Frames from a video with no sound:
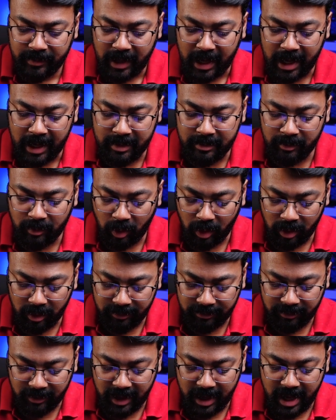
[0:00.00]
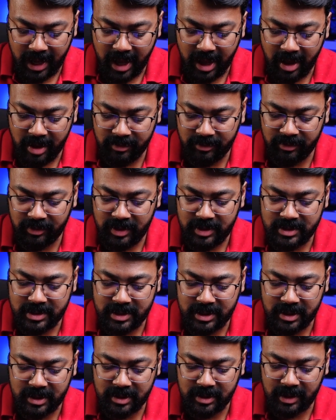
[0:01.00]
and modify every
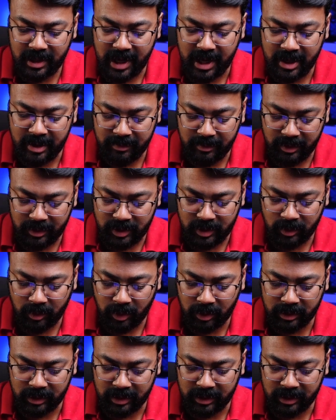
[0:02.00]
single element you want.